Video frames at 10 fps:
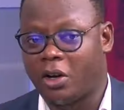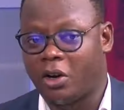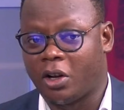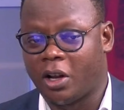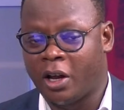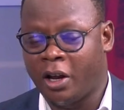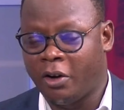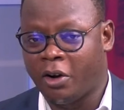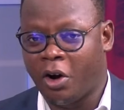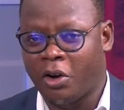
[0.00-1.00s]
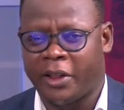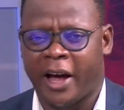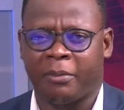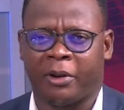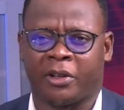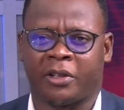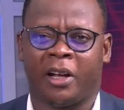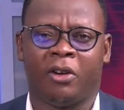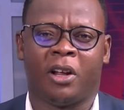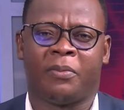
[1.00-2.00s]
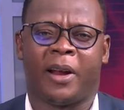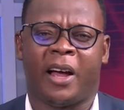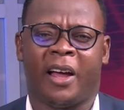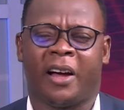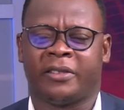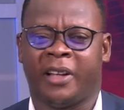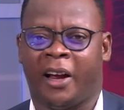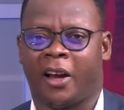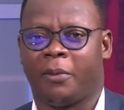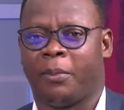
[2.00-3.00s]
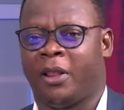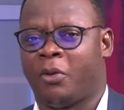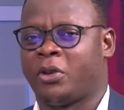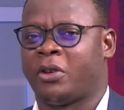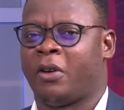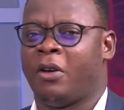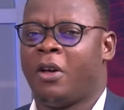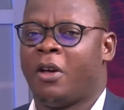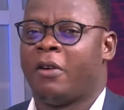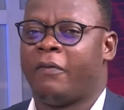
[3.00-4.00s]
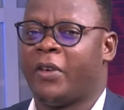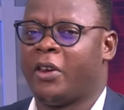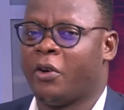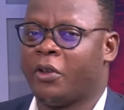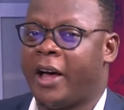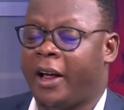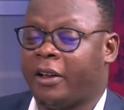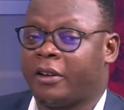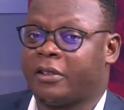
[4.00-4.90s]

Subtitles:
on that, because I don't know if Benaya has that clip, but there was a video that